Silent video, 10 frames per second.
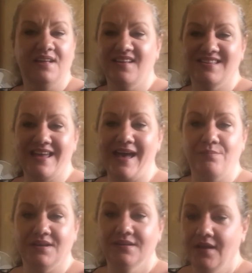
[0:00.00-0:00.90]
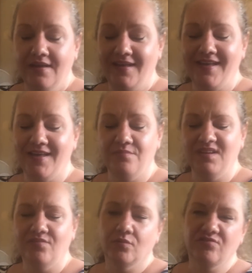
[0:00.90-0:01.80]
isn't happening,
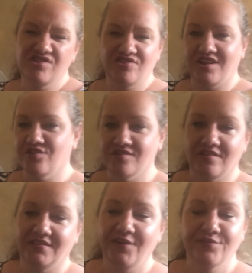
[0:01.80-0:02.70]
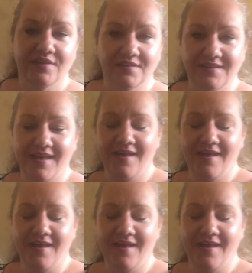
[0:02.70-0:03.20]
even though restrictions are lifting.